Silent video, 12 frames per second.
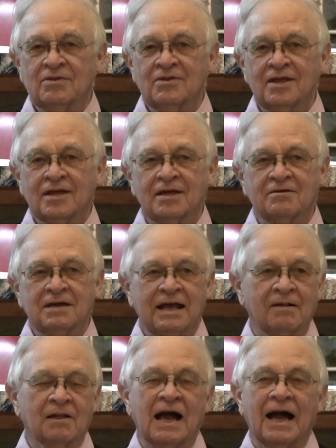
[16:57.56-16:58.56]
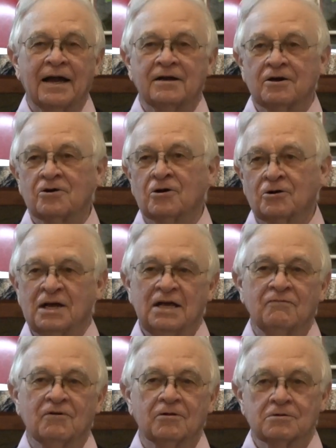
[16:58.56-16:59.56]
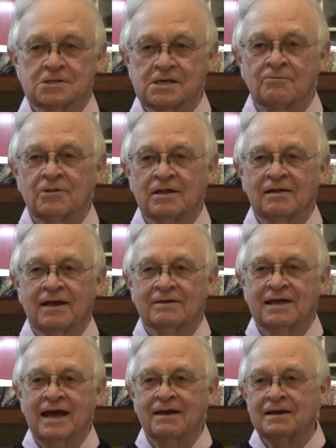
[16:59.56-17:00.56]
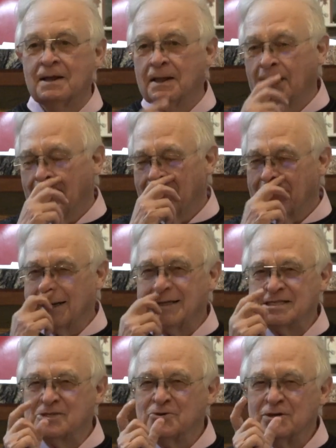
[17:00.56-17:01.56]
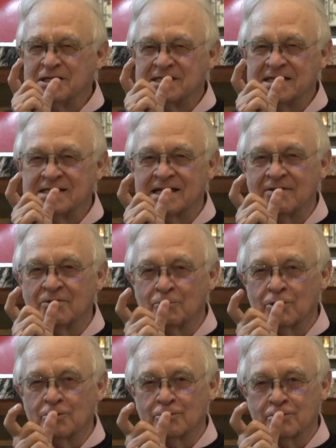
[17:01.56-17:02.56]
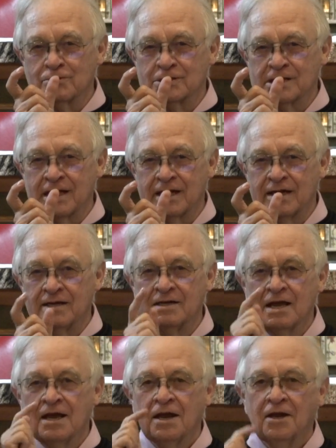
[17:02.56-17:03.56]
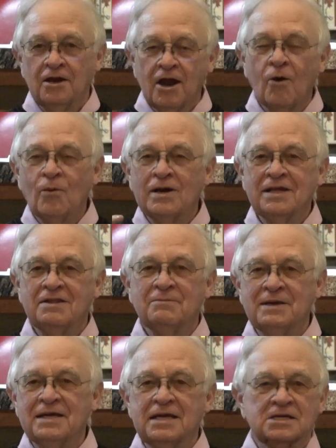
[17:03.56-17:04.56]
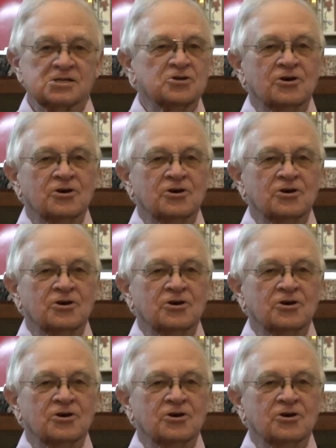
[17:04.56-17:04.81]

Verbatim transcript: the Al Qaeda or evil or something like that. But as soon as he said the word crusade, no one in the East